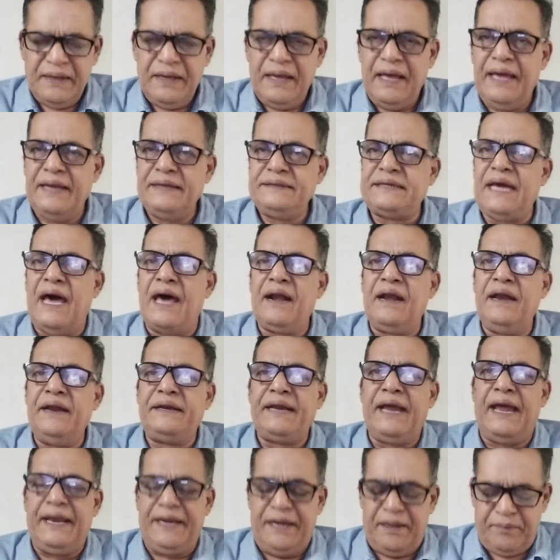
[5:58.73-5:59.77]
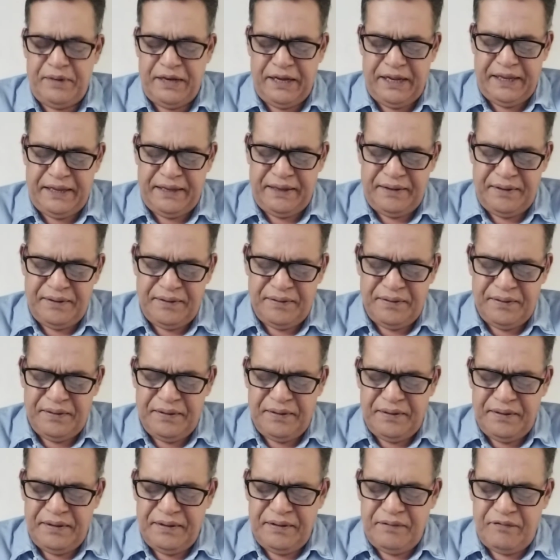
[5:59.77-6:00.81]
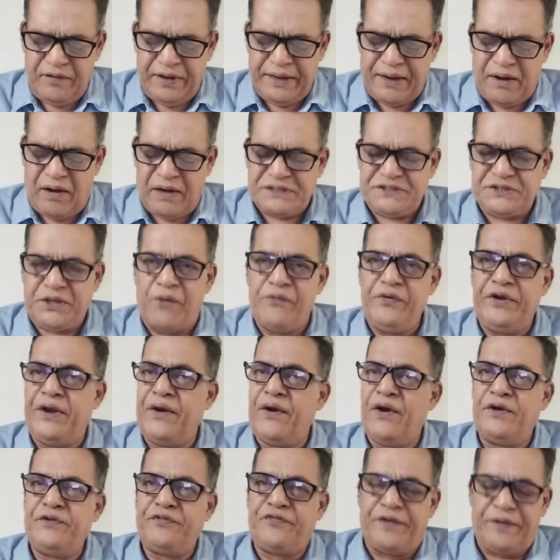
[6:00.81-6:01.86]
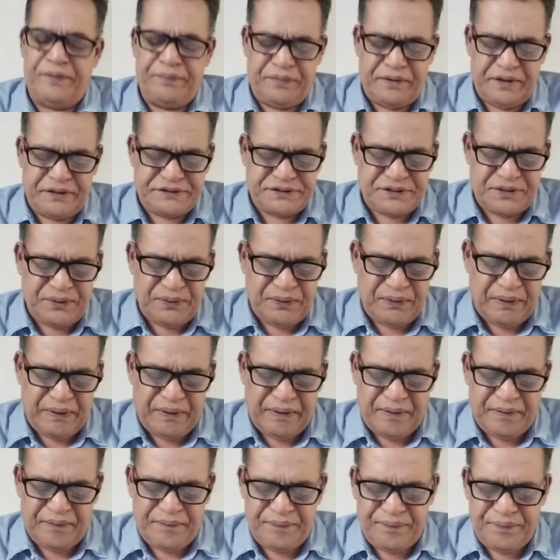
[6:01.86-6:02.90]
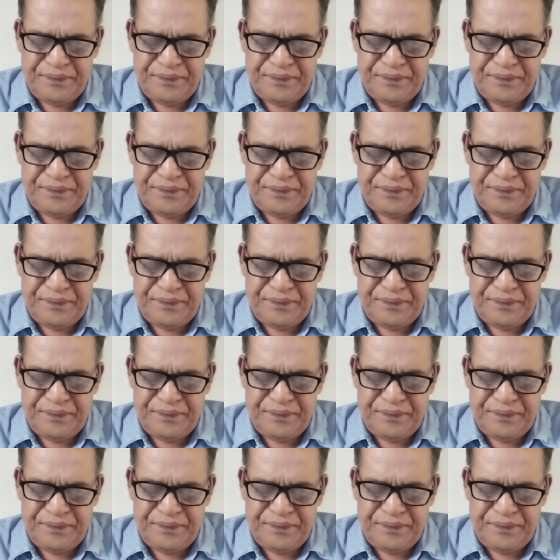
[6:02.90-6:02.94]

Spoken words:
And Charlotte and Emily were also withdrawn from the school.